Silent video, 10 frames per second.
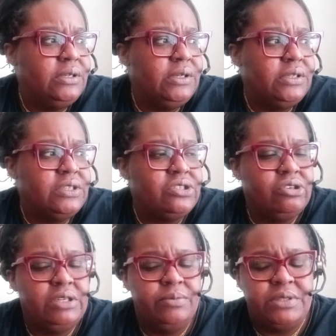it's a
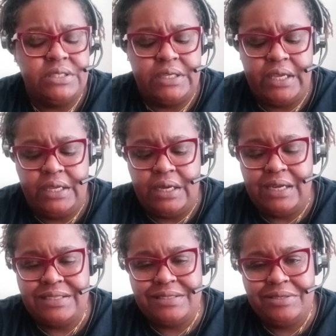certain limit to the
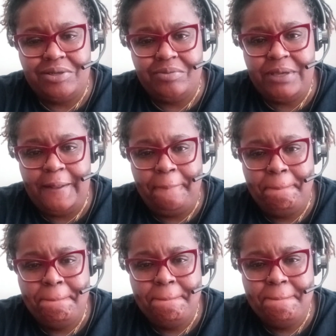chaos you know what i
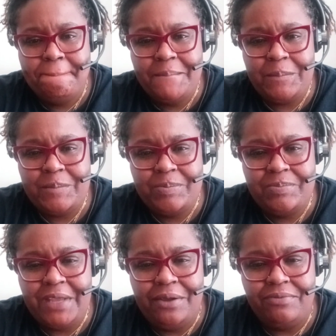
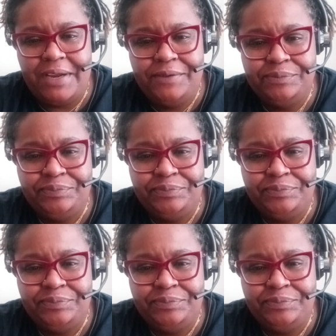mean all right